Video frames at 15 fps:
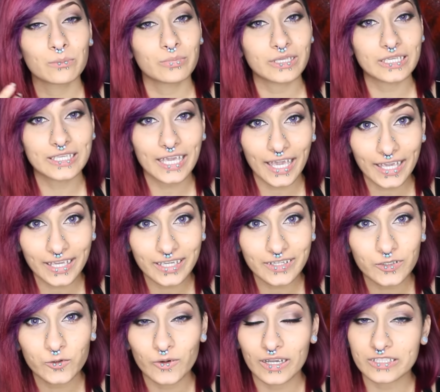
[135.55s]

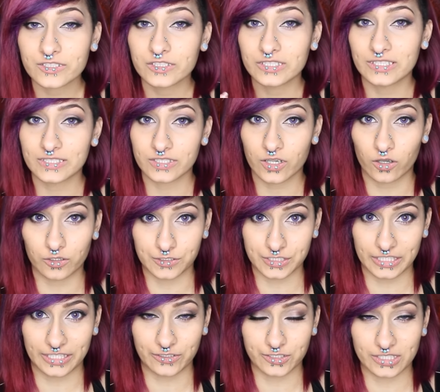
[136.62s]
PK, who actually does the collars
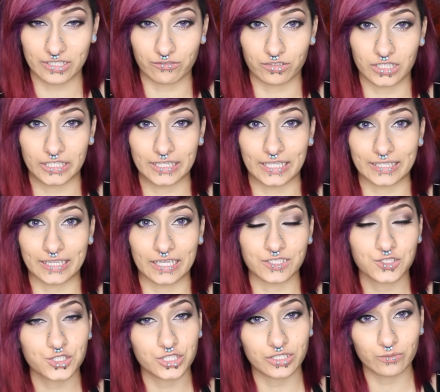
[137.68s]
and ears and everything like
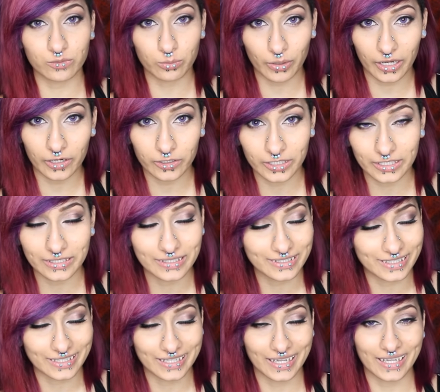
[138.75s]
that, she repaired it
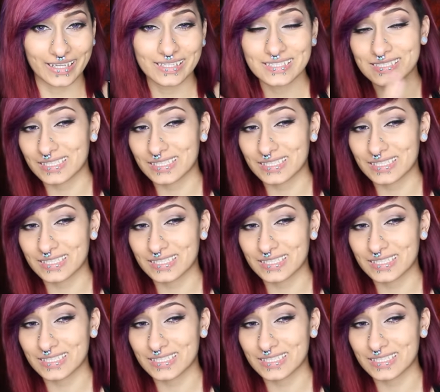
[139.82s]
in a day,